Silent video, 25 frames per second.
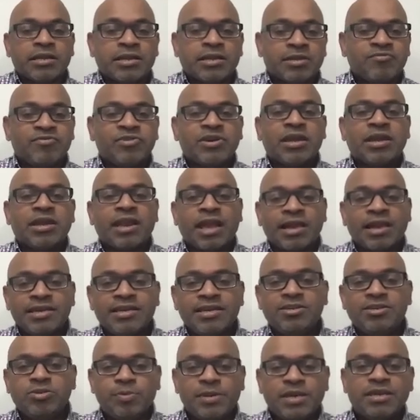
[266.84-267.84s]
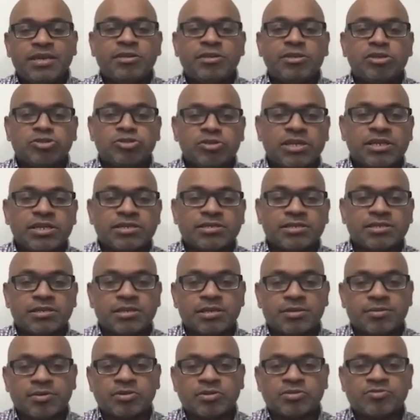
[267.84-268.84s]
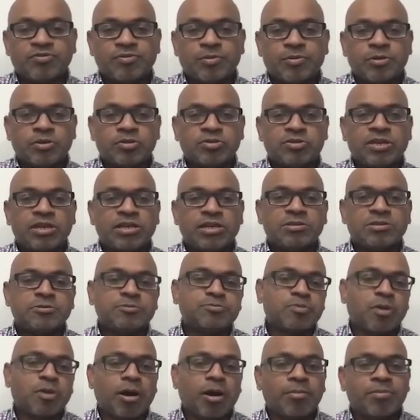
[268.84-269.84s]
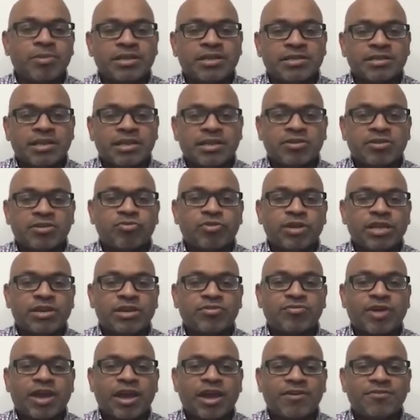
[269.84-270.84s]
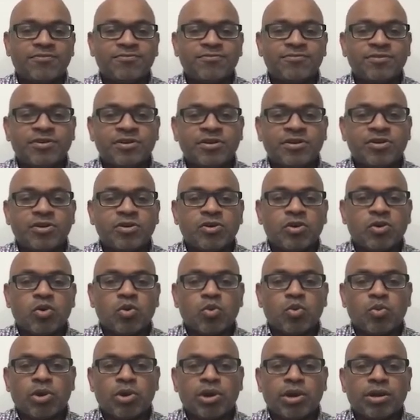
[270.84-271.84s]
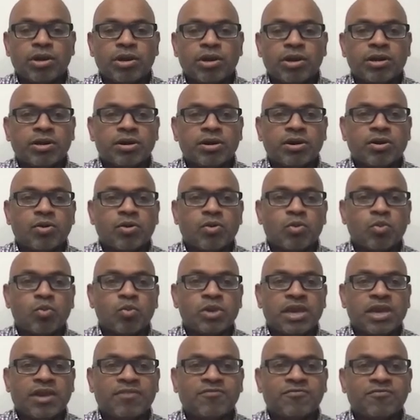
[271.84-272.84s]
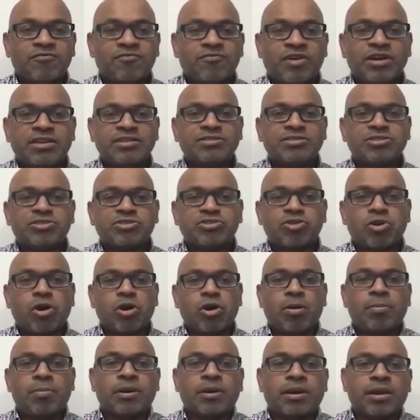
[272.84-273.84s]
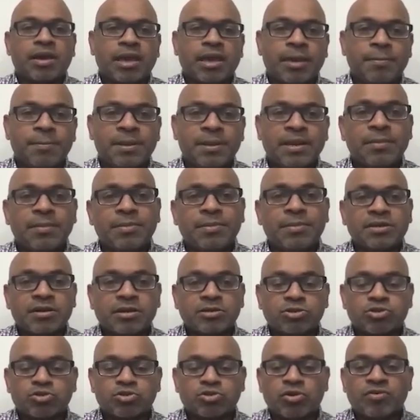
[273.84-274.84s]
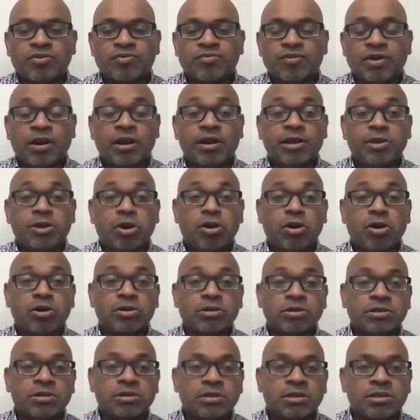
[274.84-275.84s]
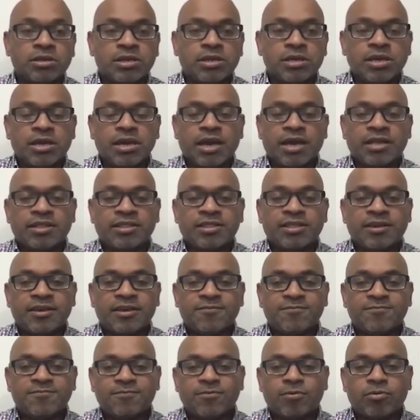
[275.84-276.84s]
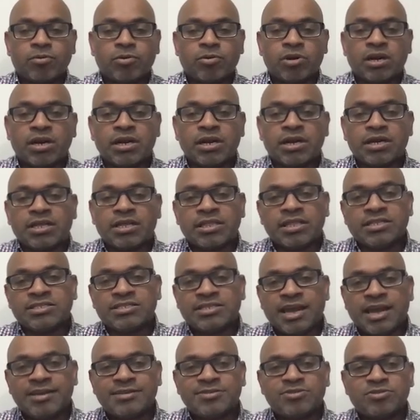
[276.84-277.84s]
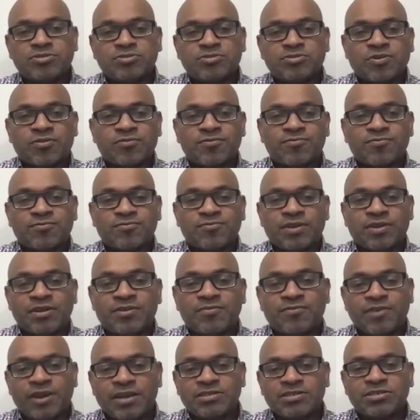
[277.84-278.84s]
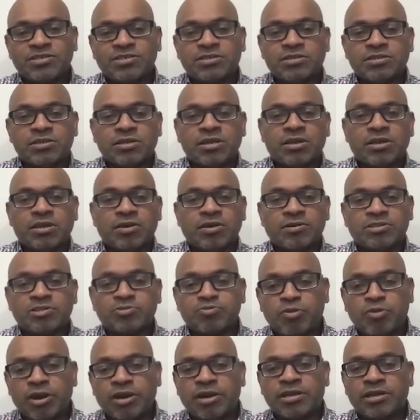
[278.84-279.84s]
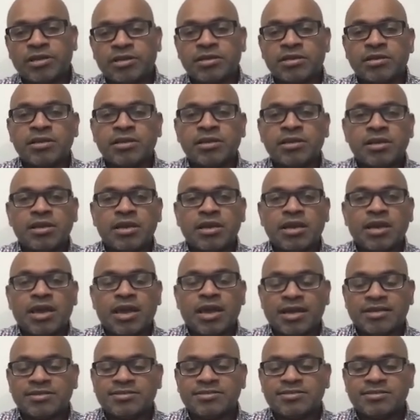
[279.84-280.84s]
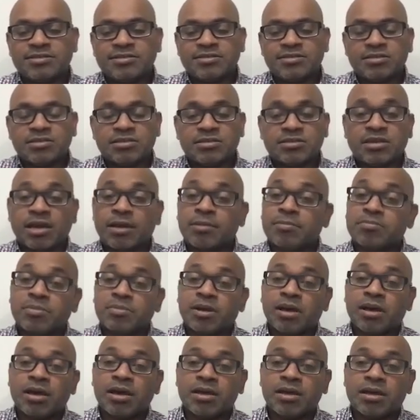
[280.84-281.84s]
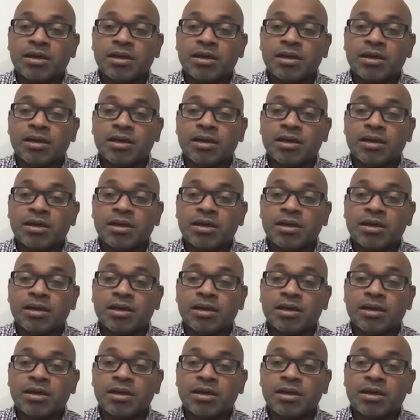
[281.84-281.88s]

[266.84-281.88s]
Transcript: We are lucky to be in New Zealand because New Zealand is probably in the green graph where we have very strong epidemic control early on and therefore the chances of infection spreading has come